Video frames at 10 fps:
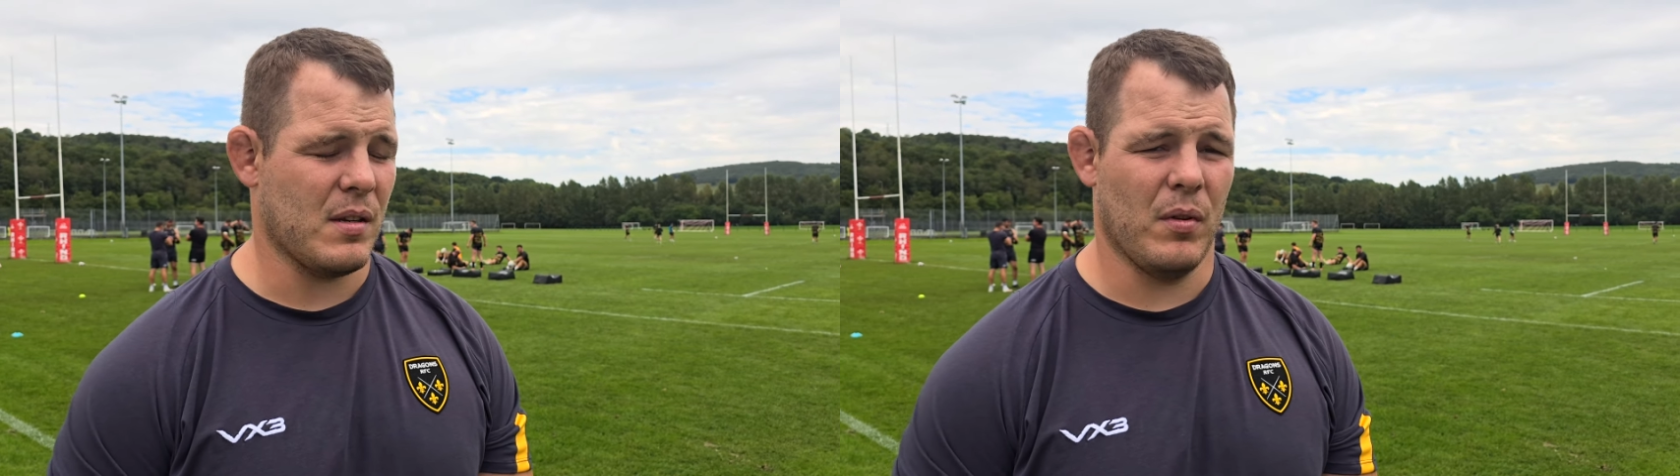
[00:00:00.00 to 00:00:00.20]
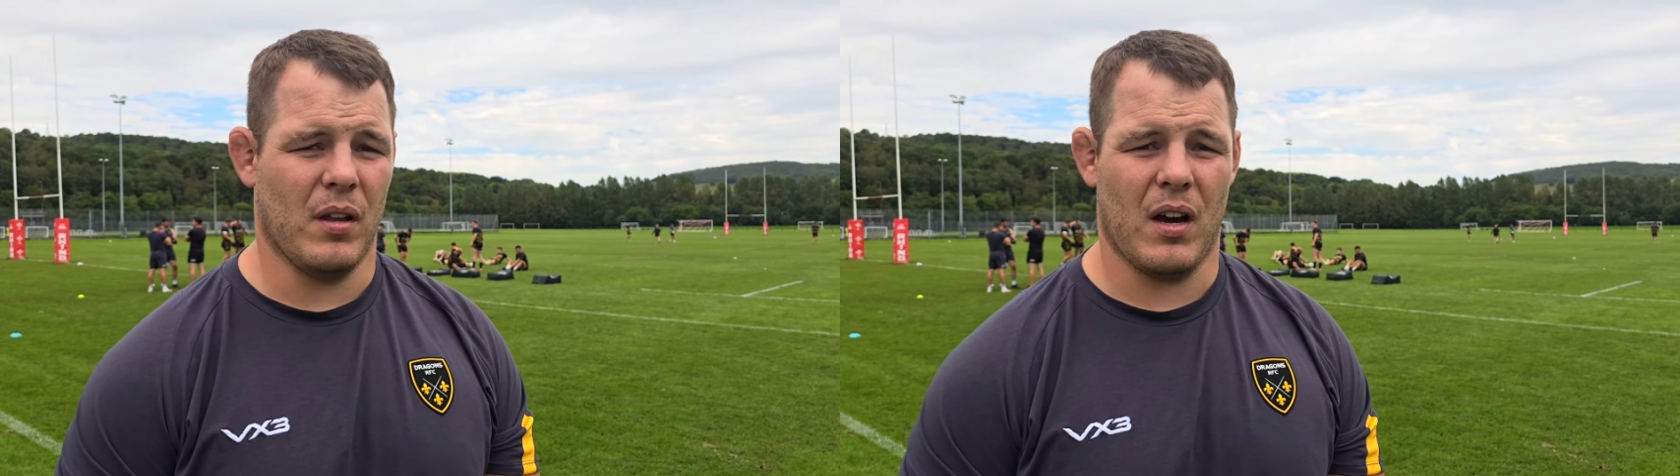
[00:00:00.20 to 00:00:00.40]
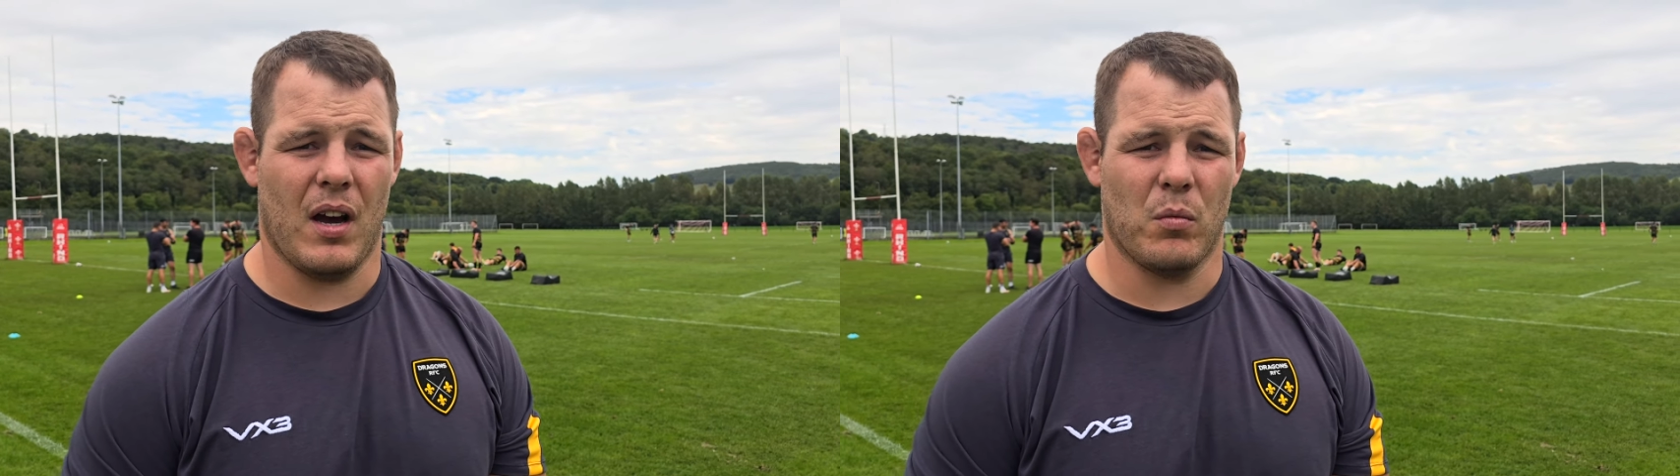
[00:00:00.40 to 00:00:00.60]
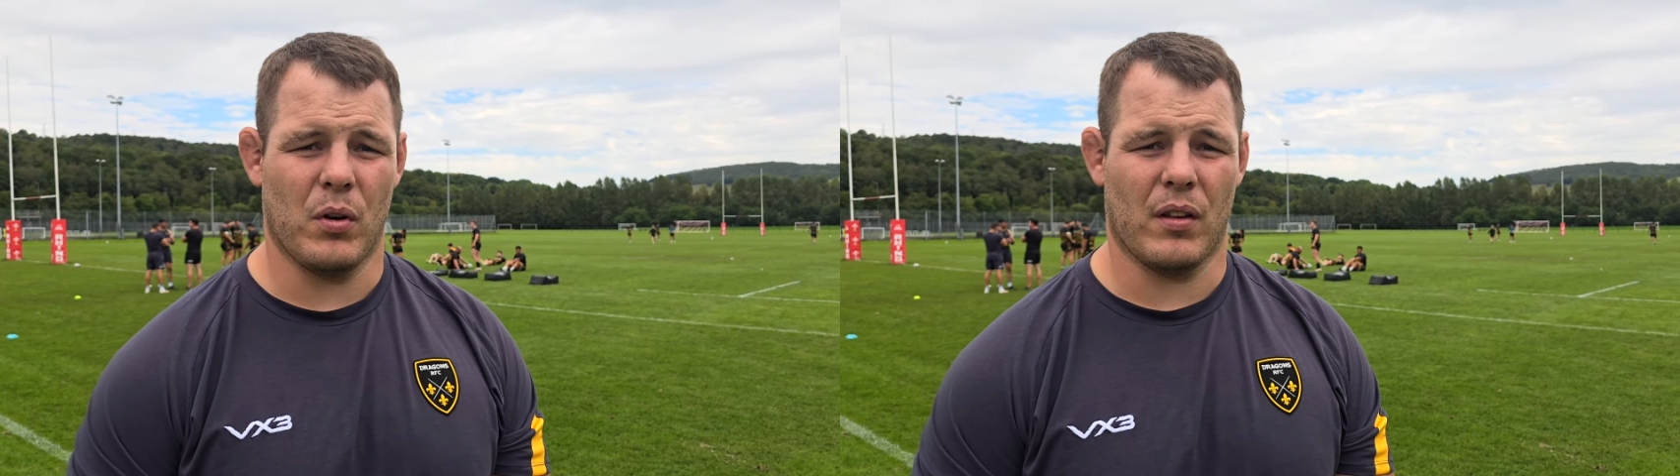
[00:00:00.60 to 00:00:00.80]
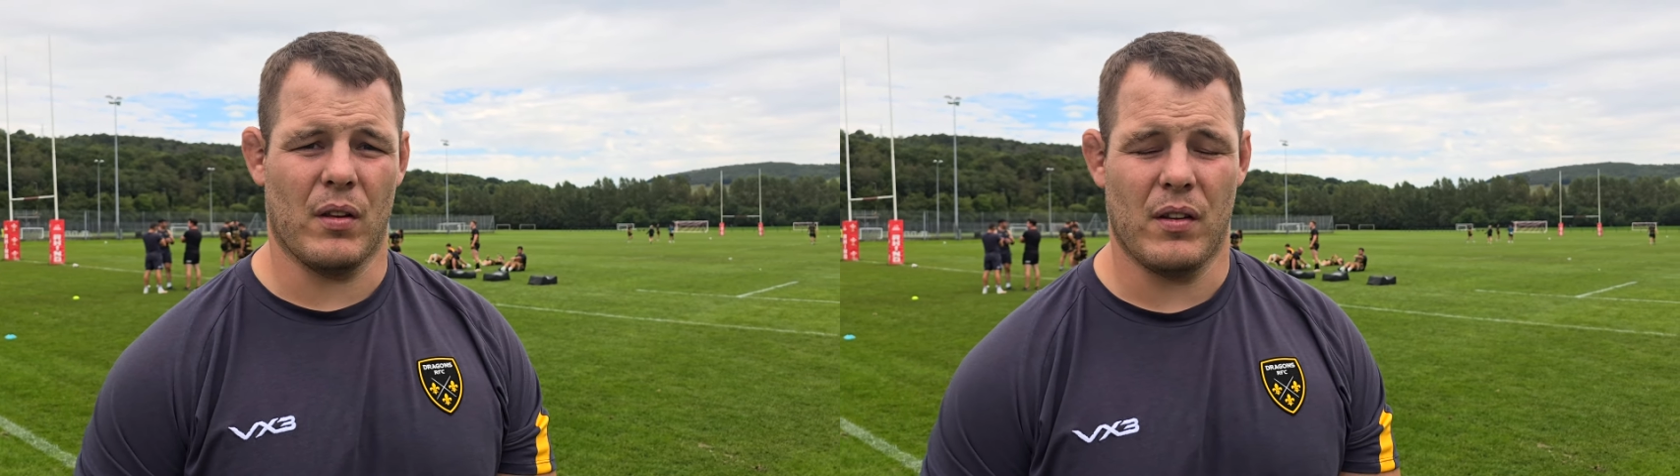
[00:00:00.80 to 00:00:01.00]
some of the hard
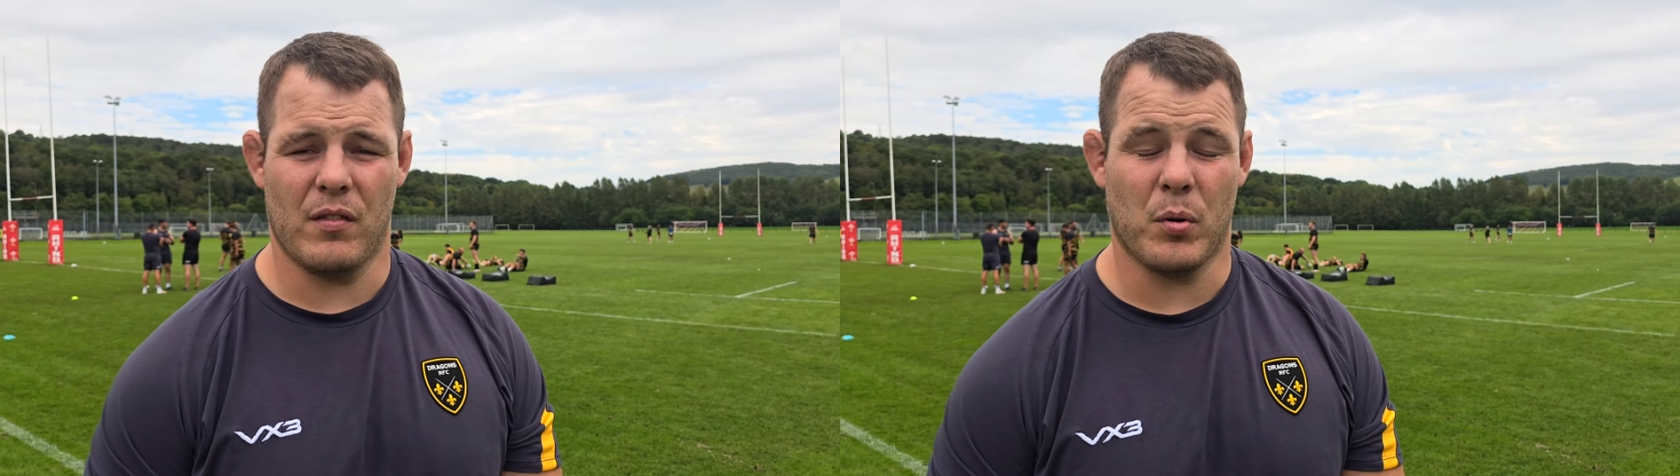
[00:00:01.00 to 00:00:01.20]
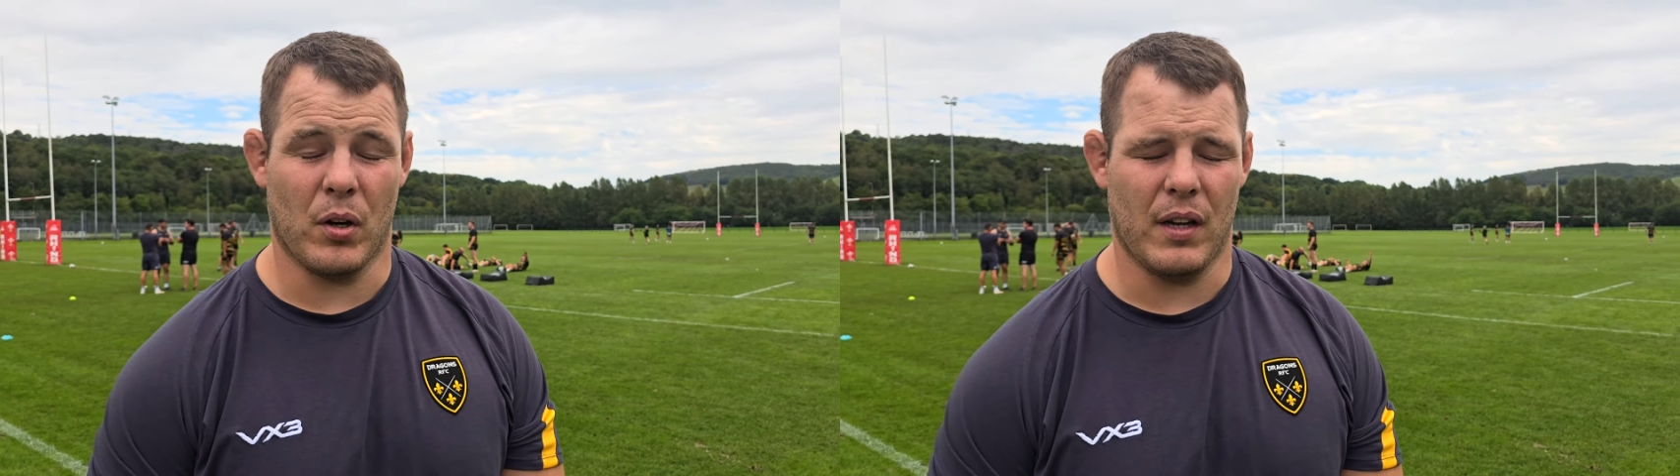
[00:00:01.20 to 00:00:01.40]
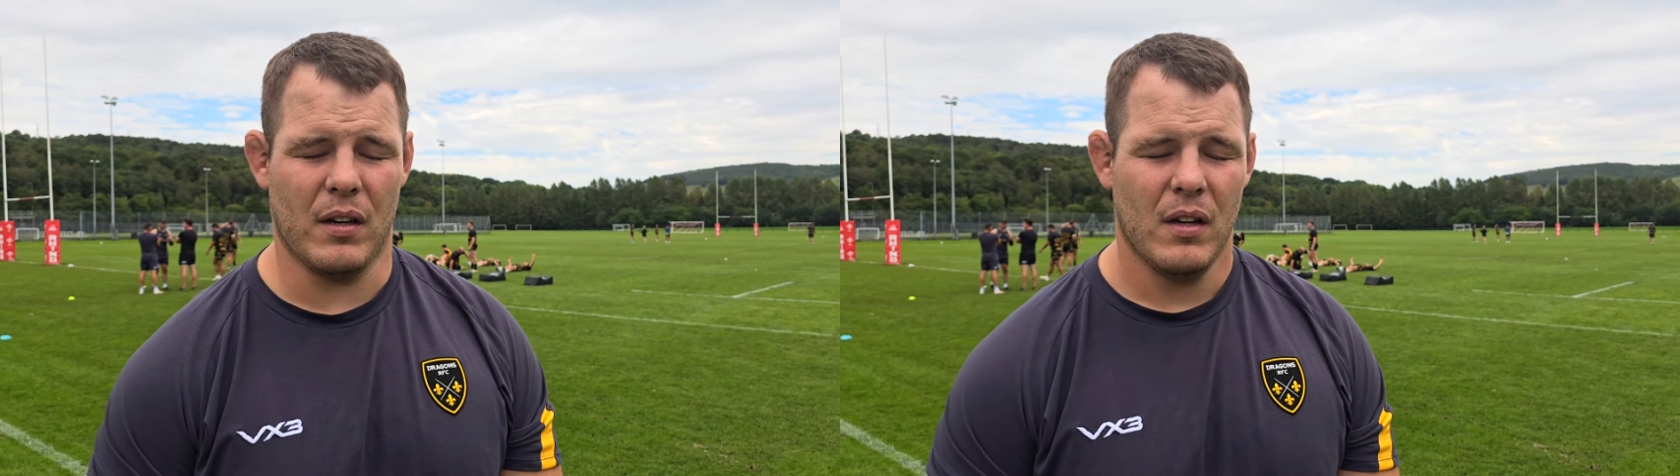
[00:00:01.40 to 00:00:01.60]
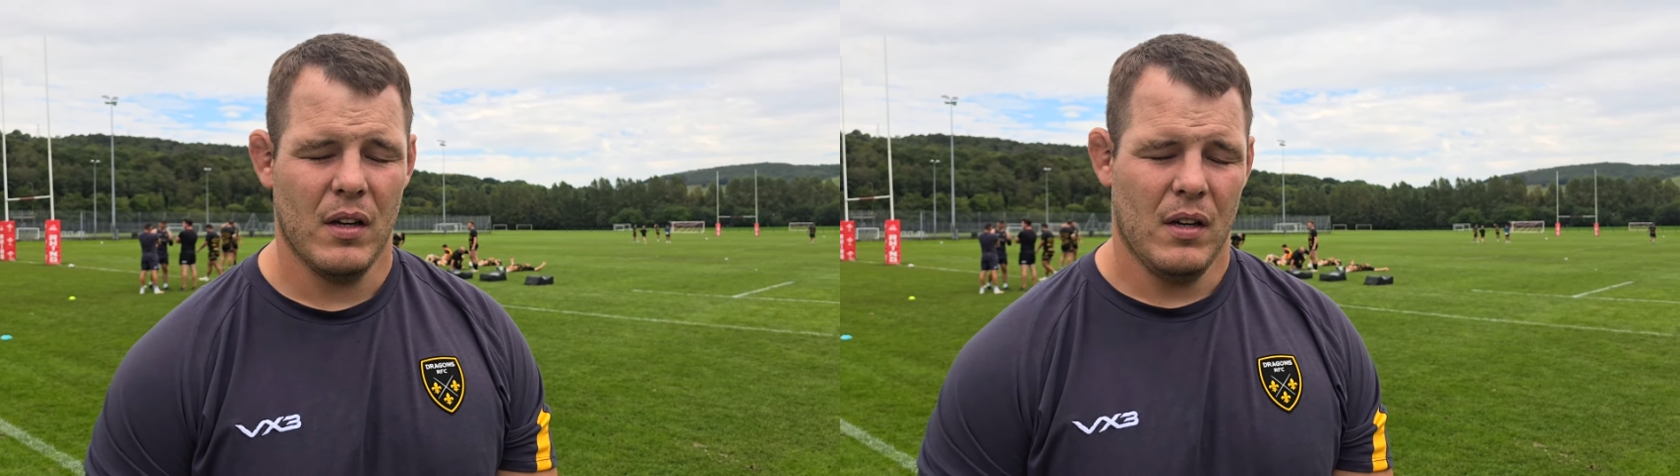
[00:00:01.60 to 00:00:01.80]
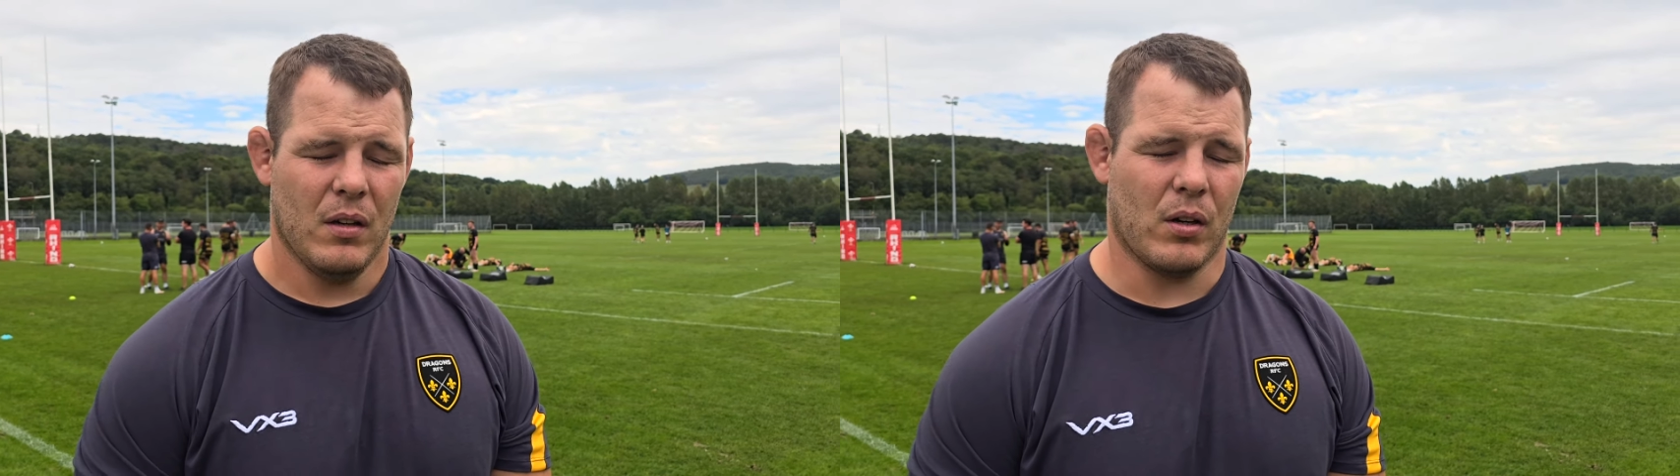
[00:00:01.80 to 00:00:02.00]
work that they've put in
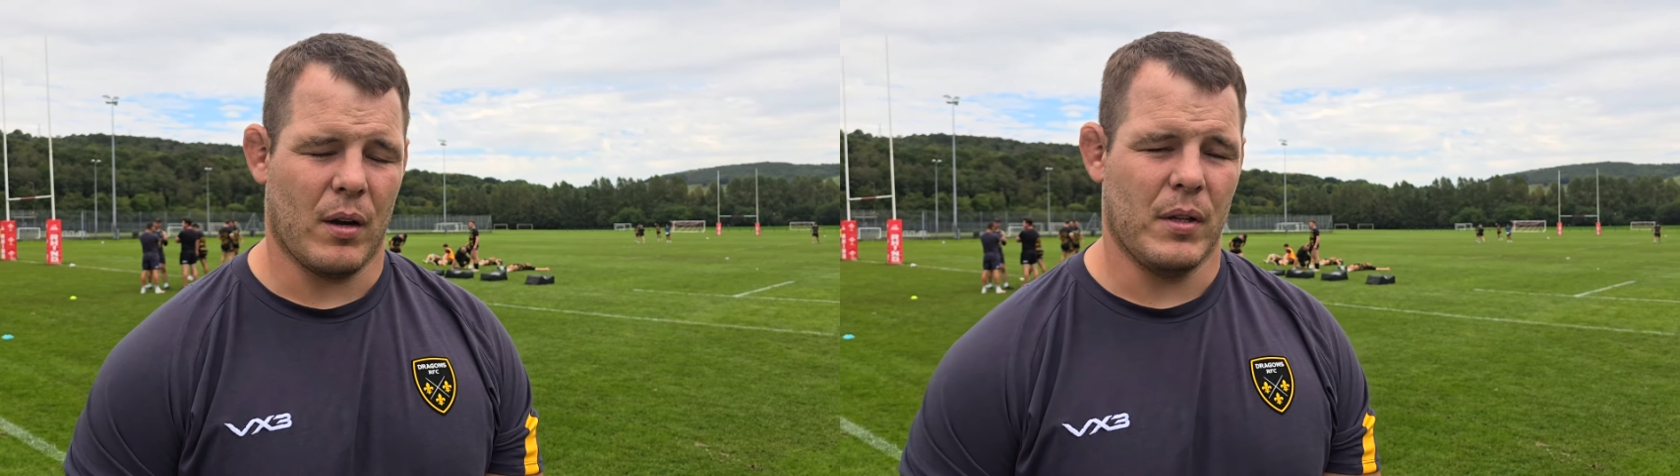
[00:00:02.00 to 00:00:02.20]
will come